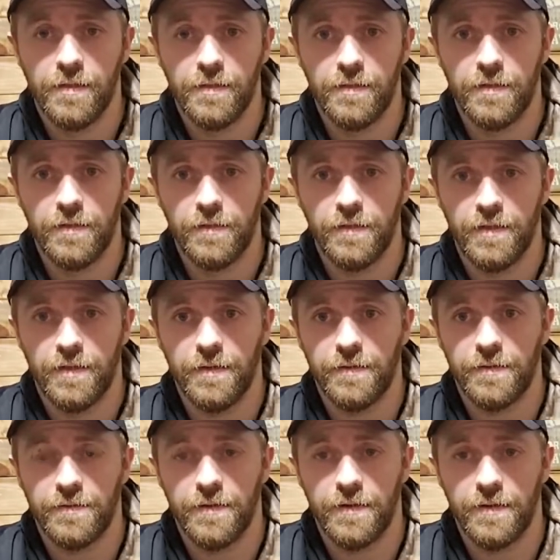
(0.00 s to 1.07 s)
deal there
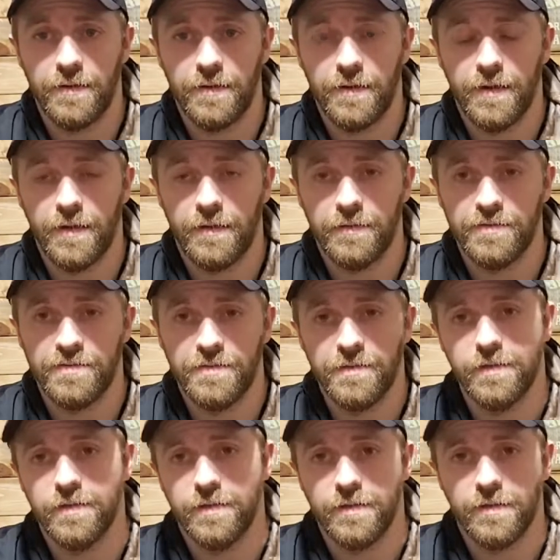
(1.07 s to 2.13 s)
and then losing
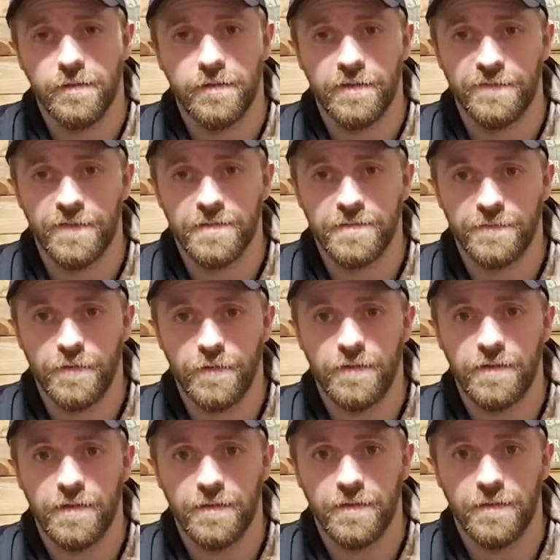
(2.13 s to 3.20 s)
their defensive
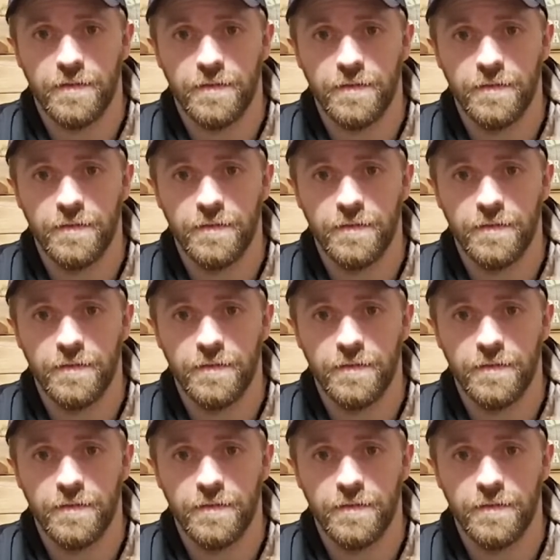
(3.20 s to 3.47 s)
coordinator.